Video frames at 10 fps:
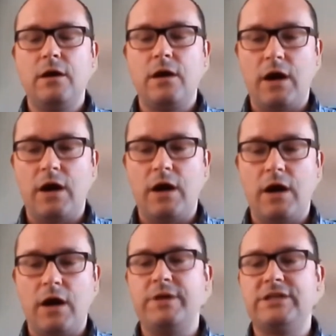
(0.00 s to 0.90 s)
I'm
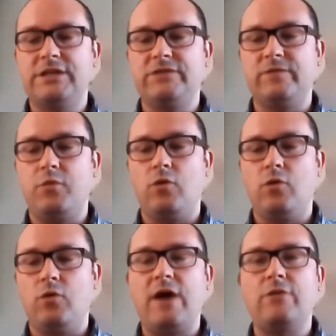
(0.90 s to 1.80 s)
also pleased to report
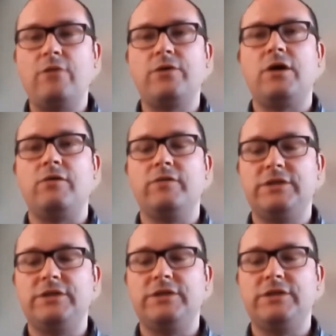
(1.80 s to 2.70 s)
that throughout the current
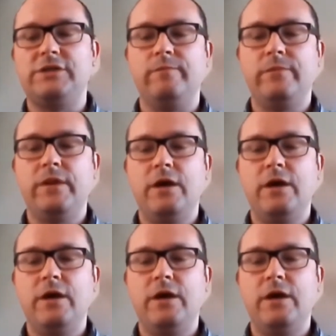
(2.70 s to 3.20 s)
situation,